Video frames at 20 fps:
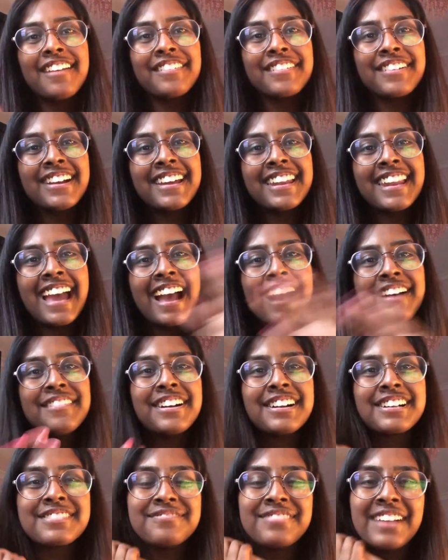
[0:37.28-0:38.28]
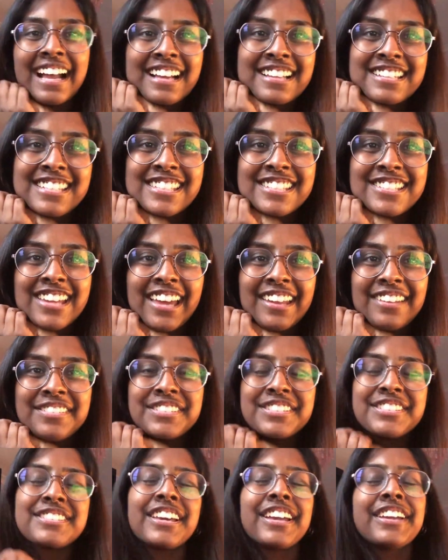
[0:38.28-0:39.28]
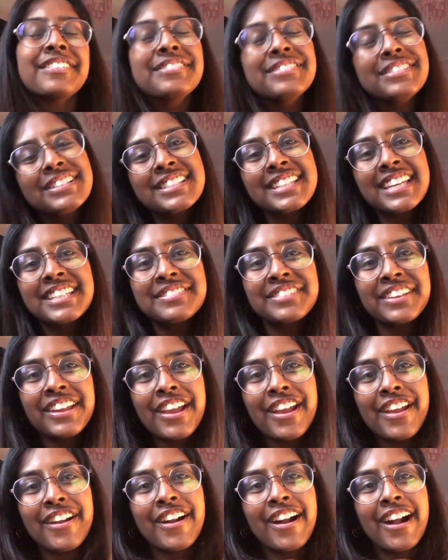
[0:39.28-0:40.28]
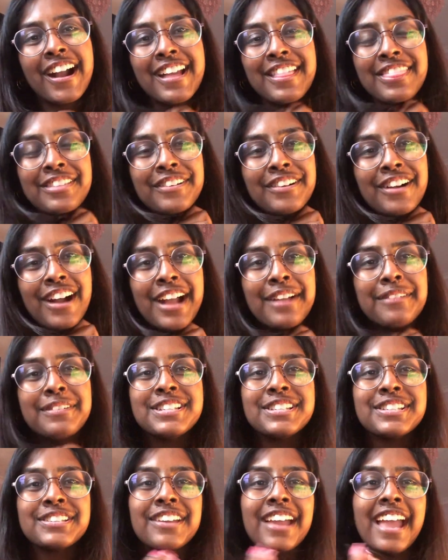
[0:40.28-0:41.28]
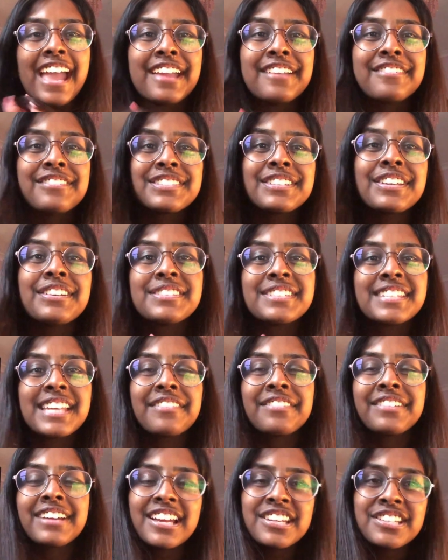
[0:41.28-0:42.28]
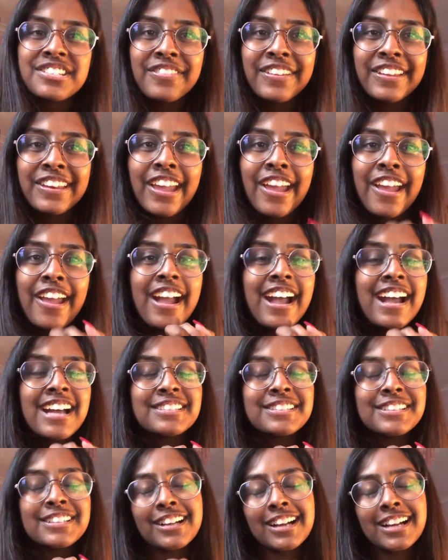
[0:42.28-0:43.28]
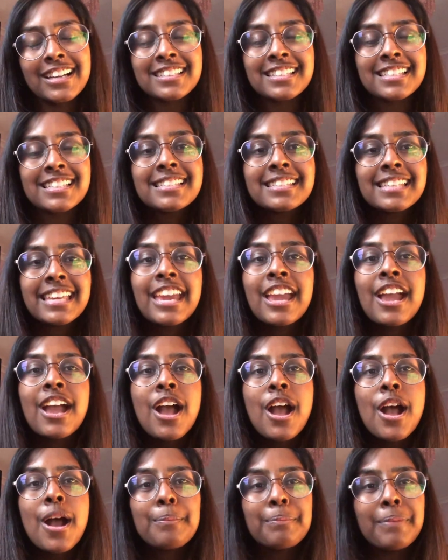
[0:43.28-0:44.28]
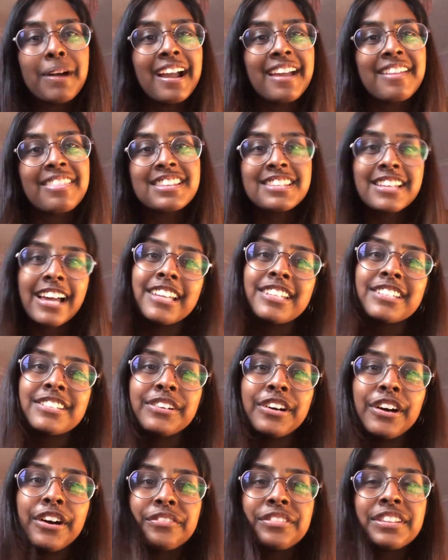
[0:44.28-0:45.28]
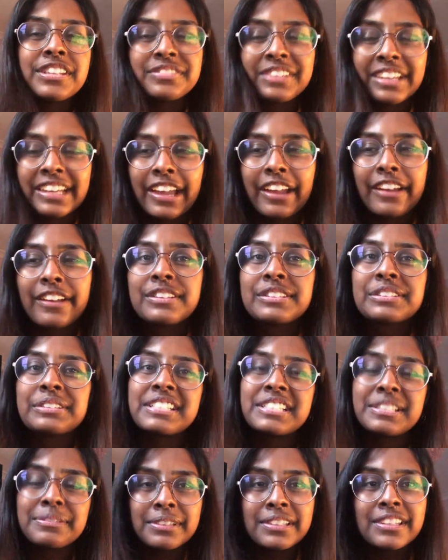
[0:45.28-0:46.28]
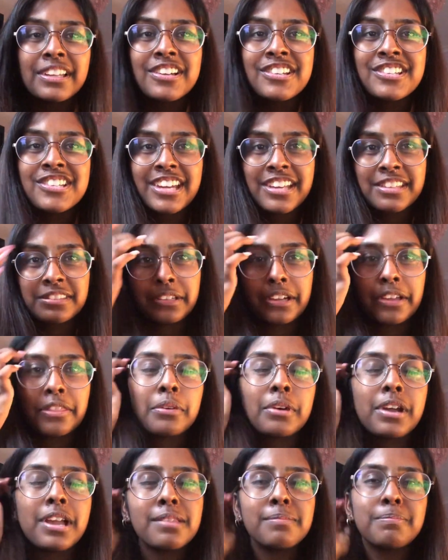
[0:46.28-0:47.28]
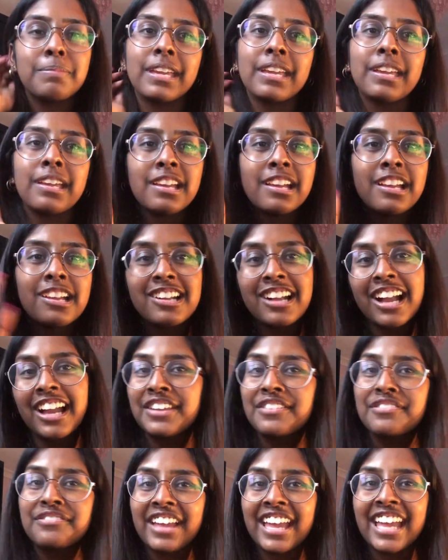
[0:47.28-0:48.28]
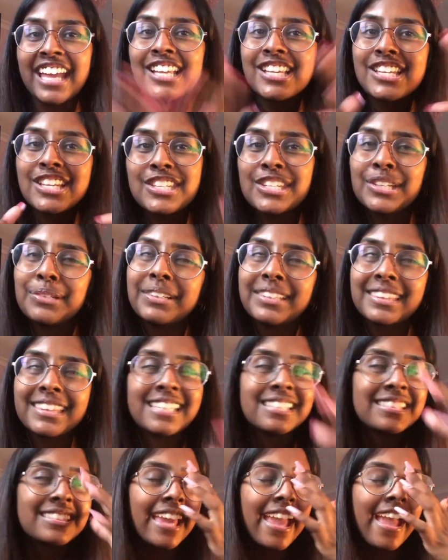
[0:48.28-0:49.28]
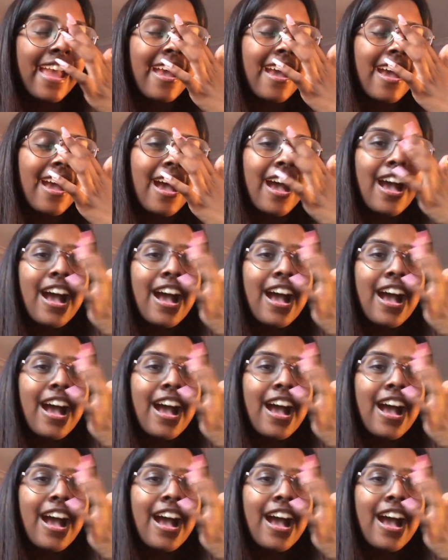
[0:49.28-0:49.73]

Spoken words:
Hey everyone, and welcome back to the channel. So for today's video, I thought I would do a results day reaction video, as you guys can see by the title of this video. So I did one last year, so I thought it'd be kind of fitting to do one this year.